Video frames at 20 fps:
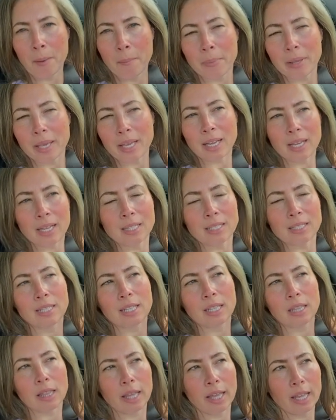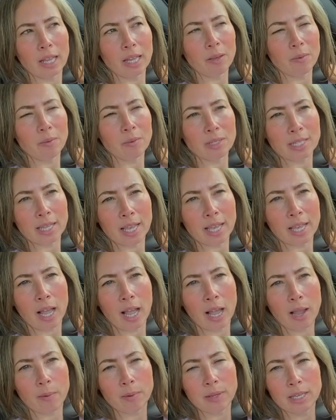Because the lady was saying
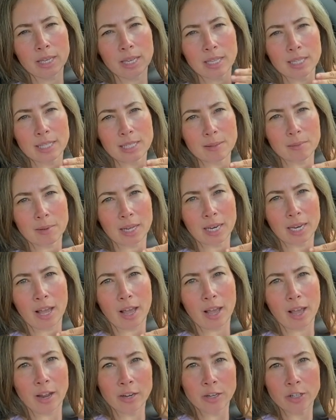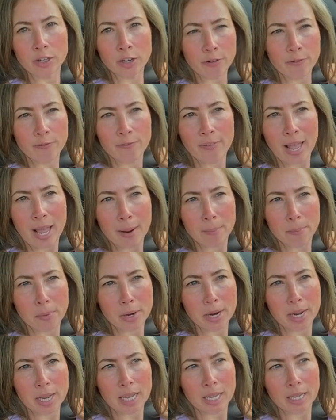I would need some kind of under
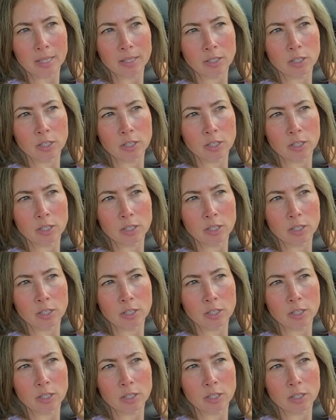fabric